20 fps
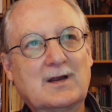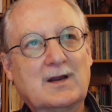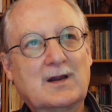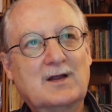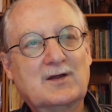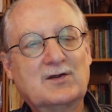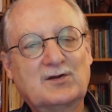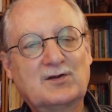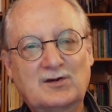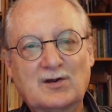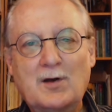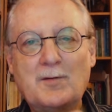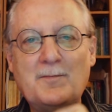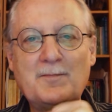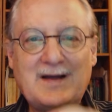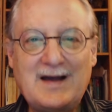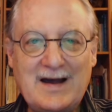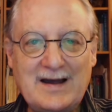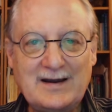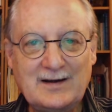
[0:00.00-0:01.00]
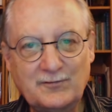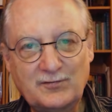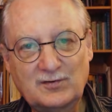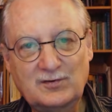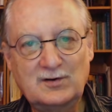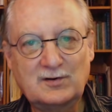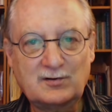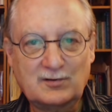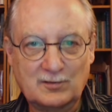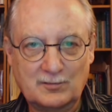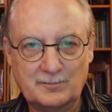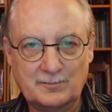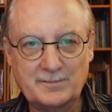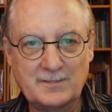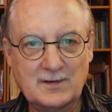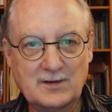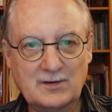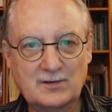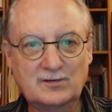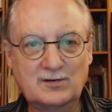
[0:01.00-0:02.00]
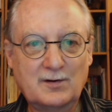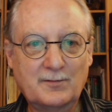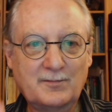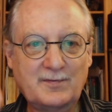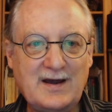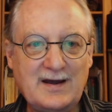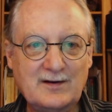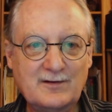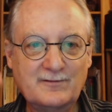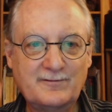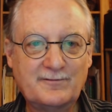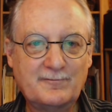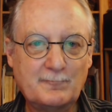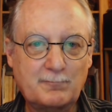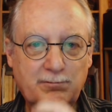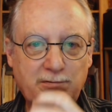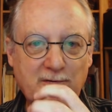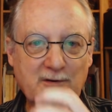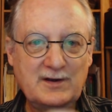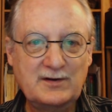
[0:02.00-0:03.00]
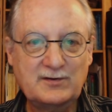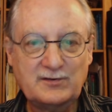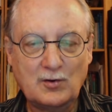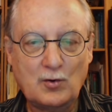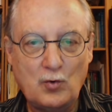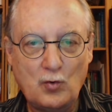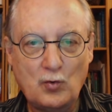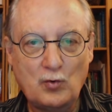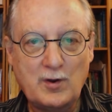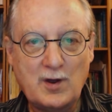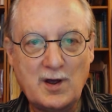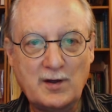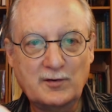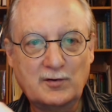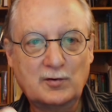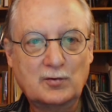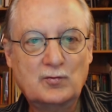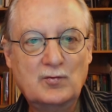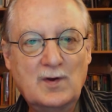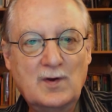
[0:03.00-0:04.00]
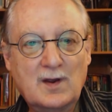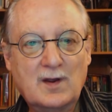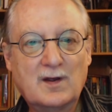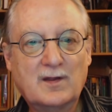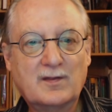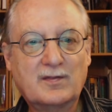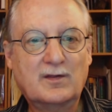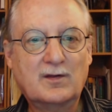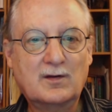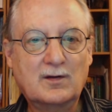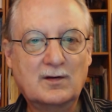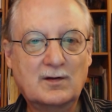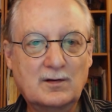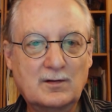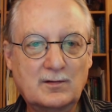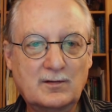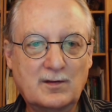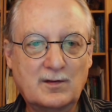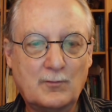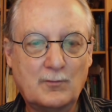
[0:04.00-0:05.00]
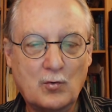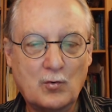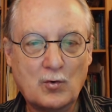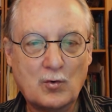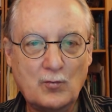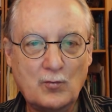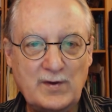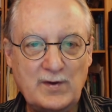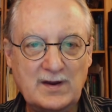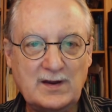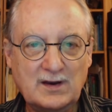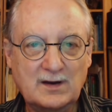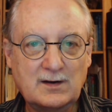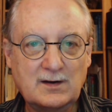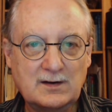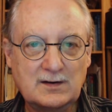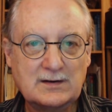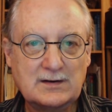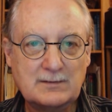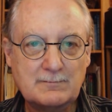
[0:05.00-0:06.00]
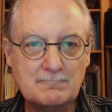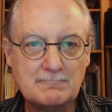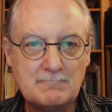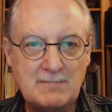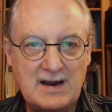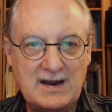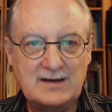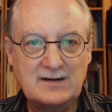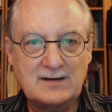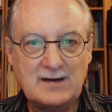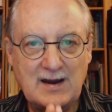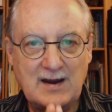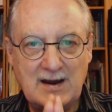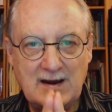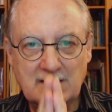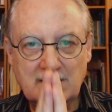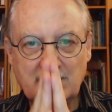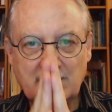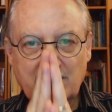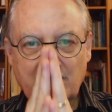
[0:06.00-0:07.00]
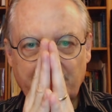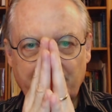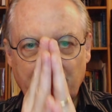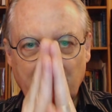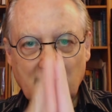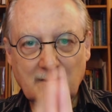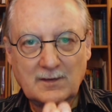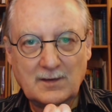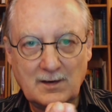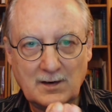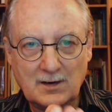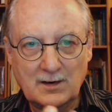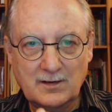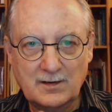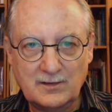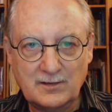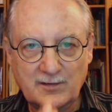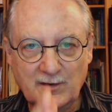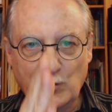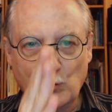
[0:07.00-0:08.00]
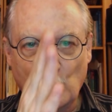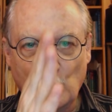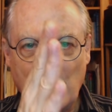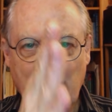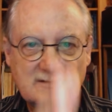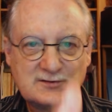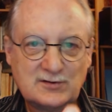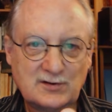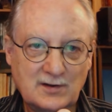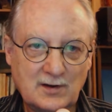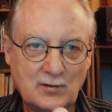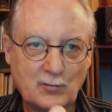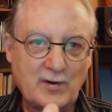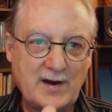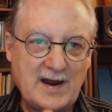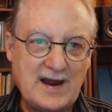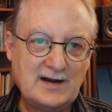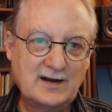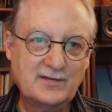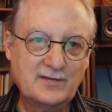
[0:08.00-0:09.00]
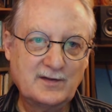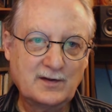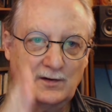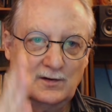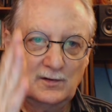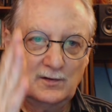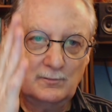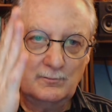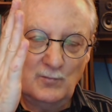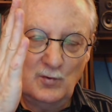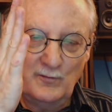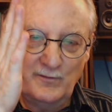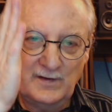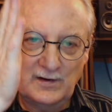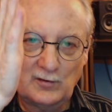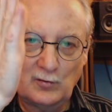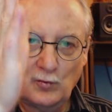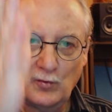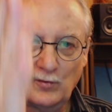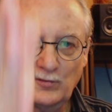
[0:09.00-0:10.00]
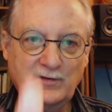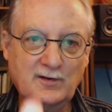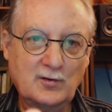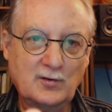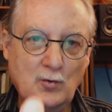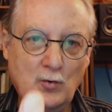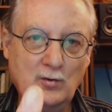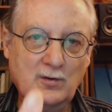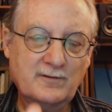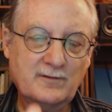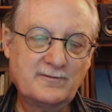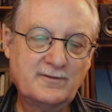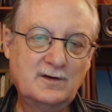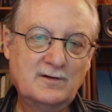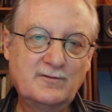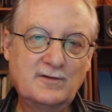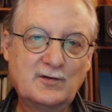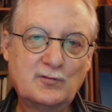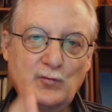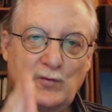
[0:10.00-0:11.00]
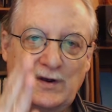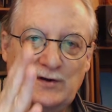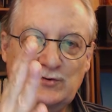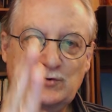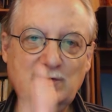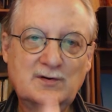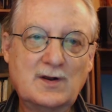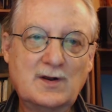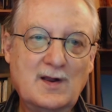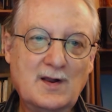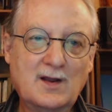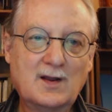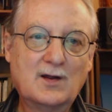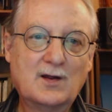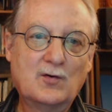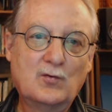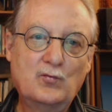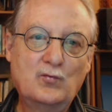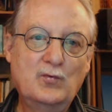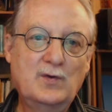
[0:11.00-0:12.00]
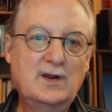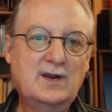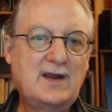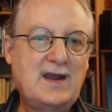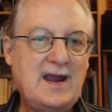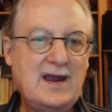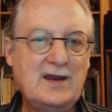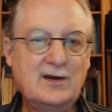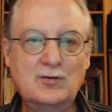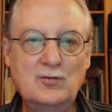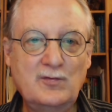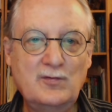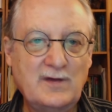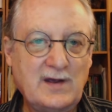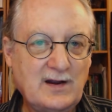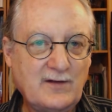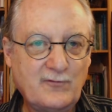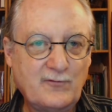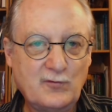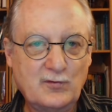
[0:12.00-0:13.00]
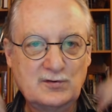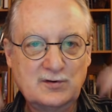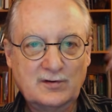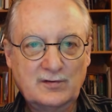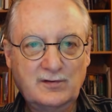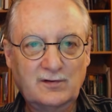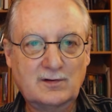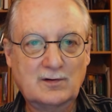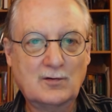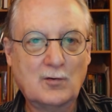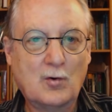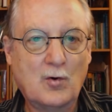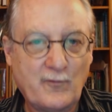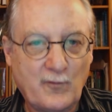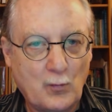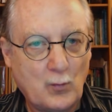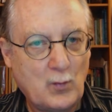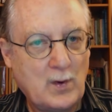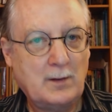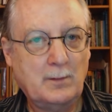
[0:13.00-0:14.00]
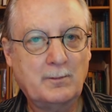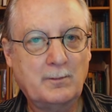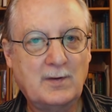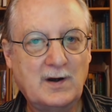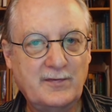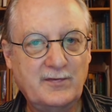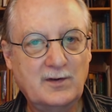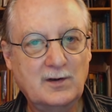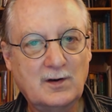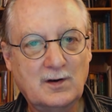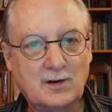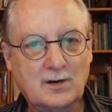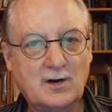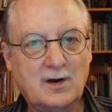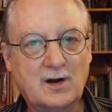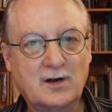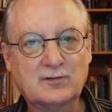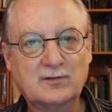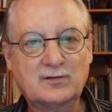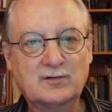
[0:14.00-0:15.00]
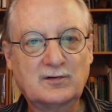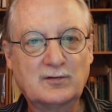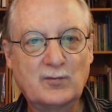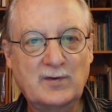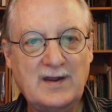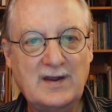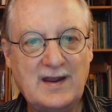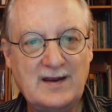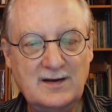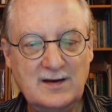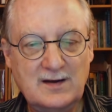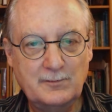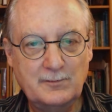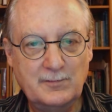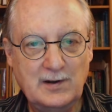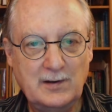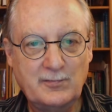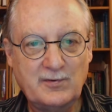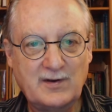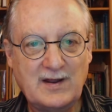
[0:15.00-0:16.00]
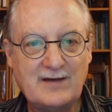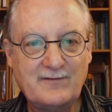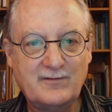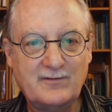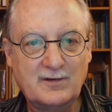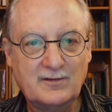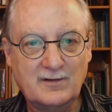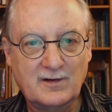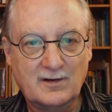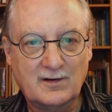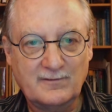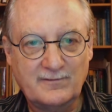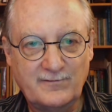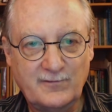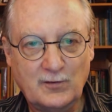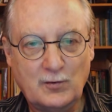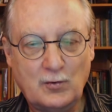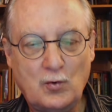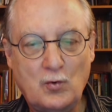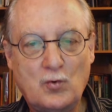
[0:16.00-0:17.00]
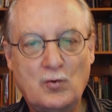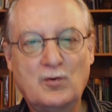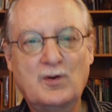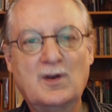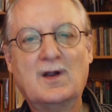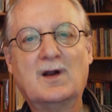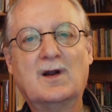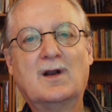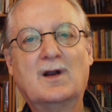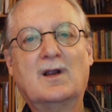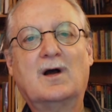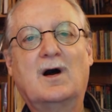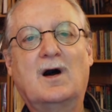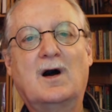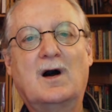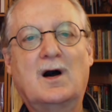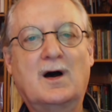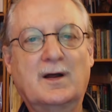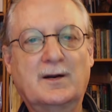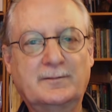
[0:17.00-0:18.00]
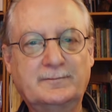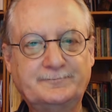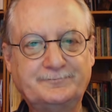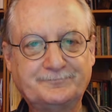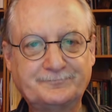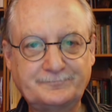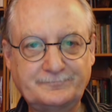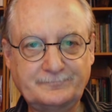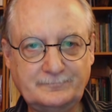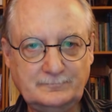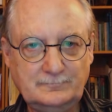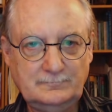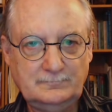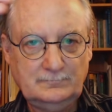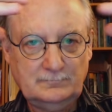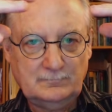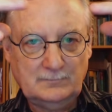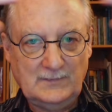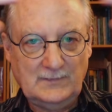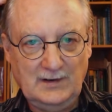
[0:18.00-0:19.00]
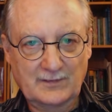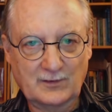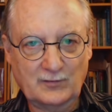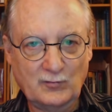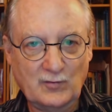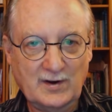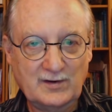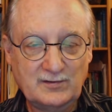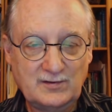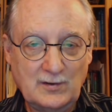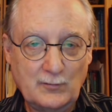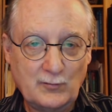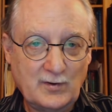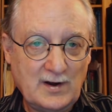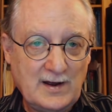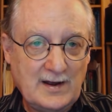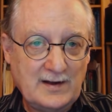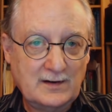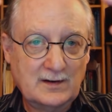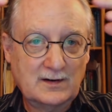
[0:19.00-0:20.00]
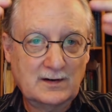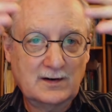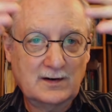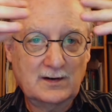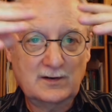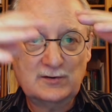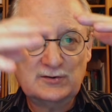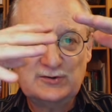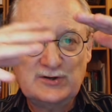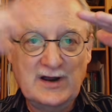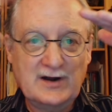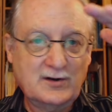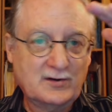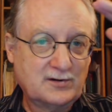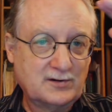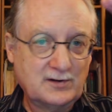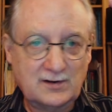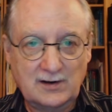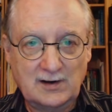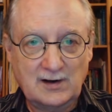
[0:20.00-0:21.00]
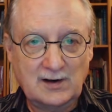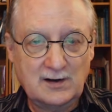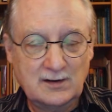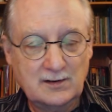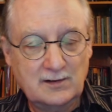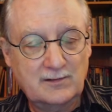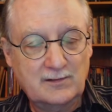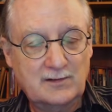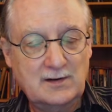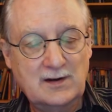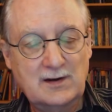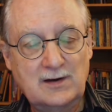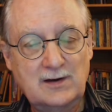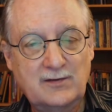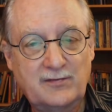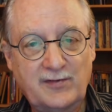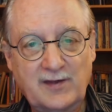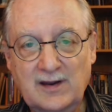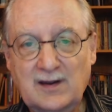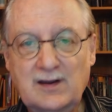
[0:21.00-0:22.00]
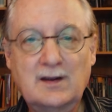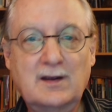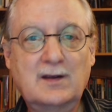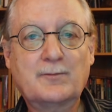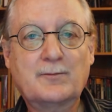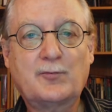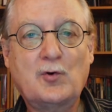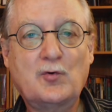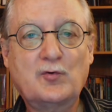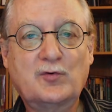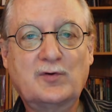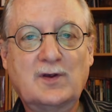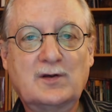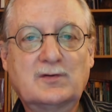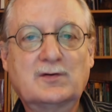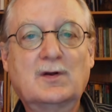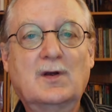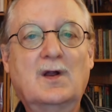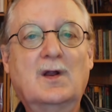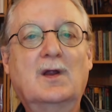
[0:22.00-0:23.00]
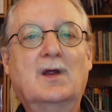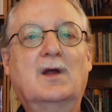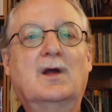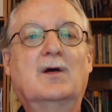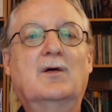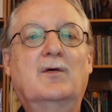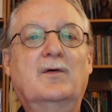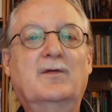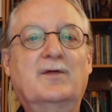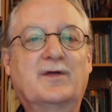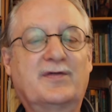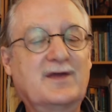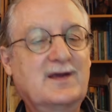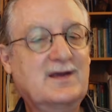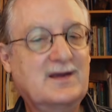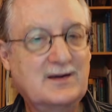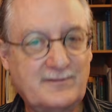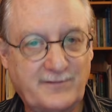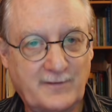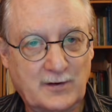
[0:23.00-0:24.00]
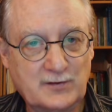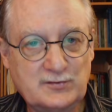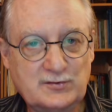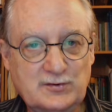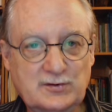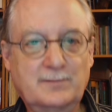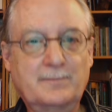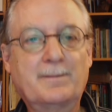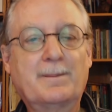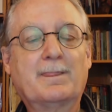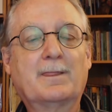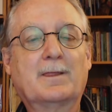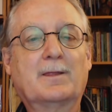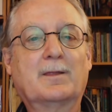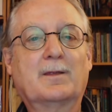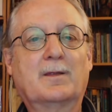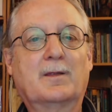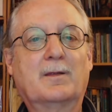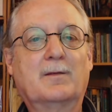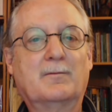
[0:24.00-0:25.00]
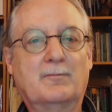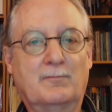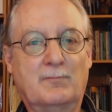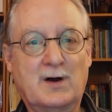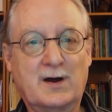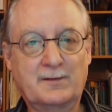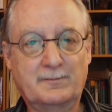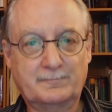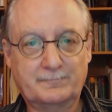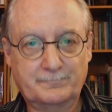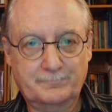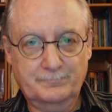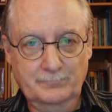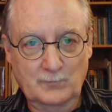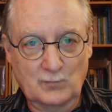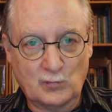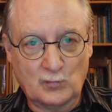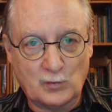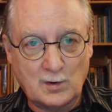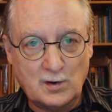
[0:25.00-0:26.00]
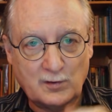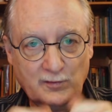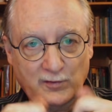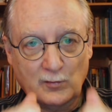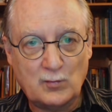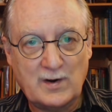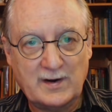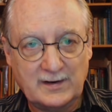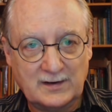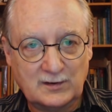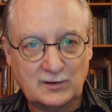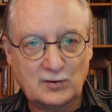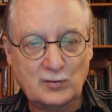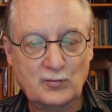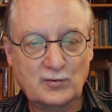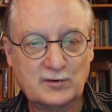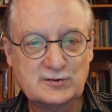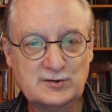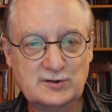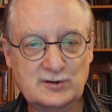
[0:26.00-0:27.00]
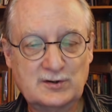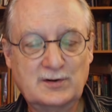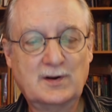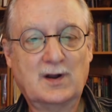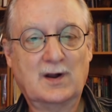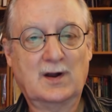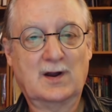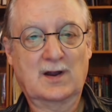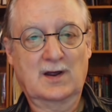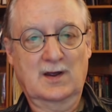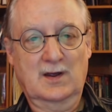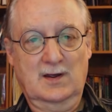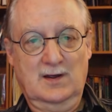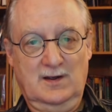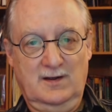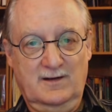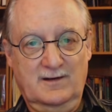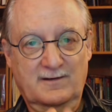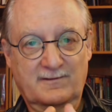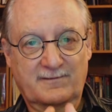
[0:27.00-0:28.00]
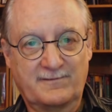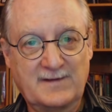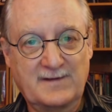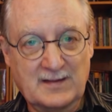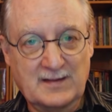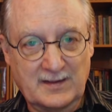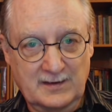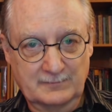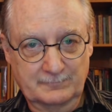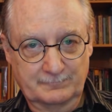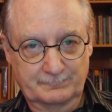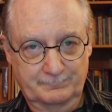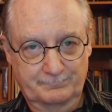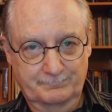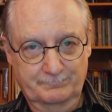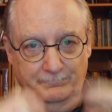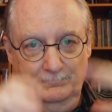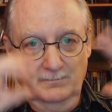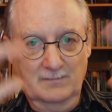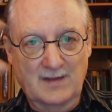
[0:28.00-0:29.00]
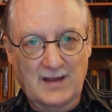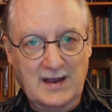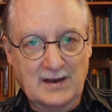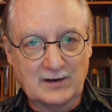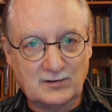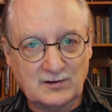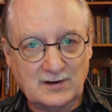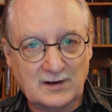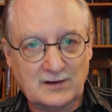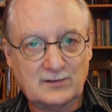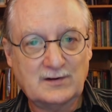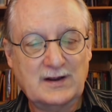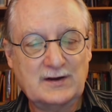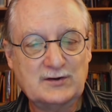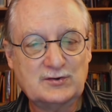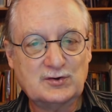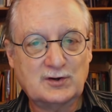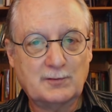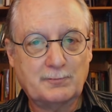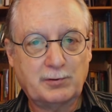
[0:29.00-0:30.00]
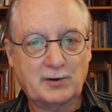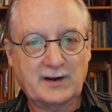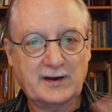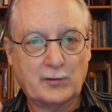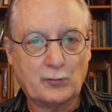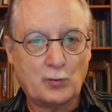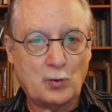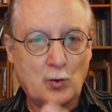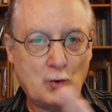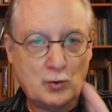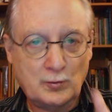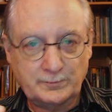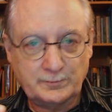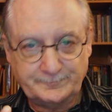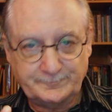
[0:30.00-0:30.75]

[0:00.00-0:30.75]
some kind of system, some kind of place to hold on to, the more we can maintain the direction that we're heading, moving towards the goal of individuation. We can't do that if we're just overwhelmed by the unconscious. So we need able to have a foothold on. That's why I say we're not jettisoning the thinking process or the thinking function, but we're also want intuition, feeling, and sensation to play a role.